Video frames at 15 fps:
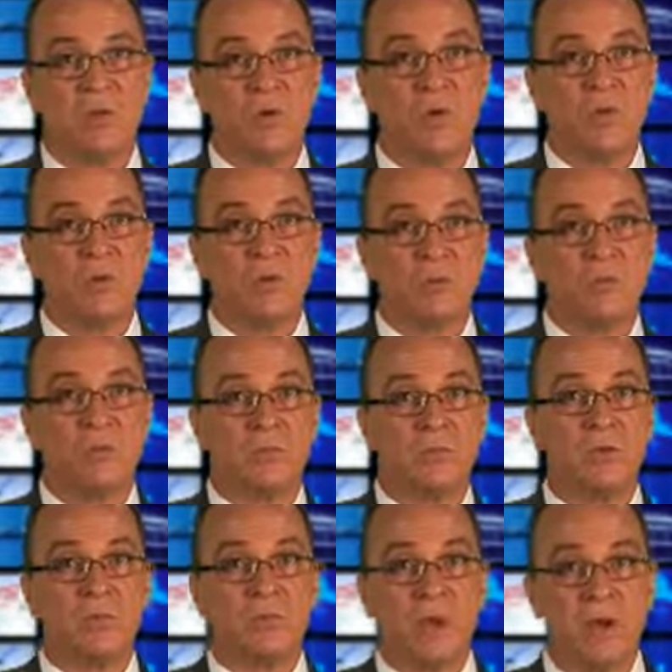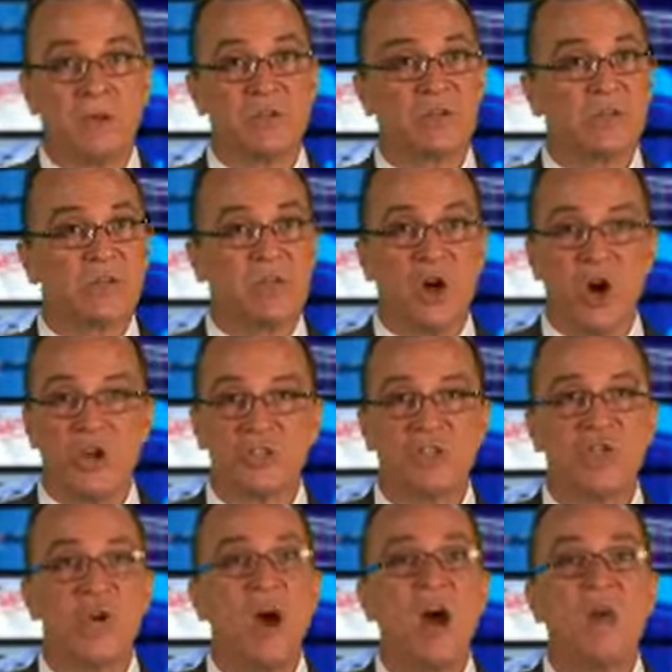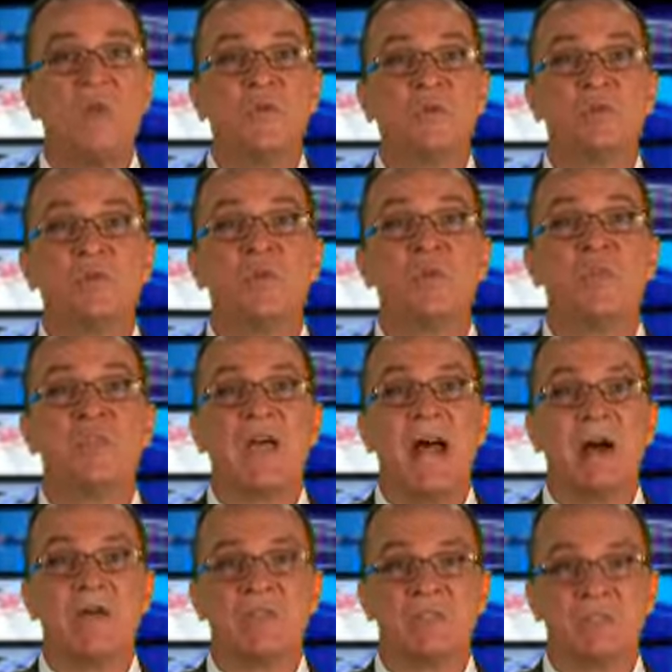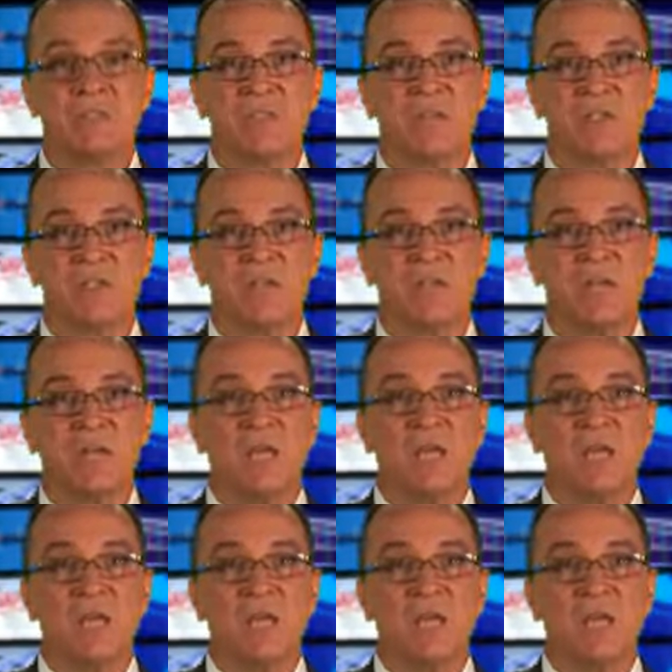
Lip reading: where repairs could cost you hundreds or thousands.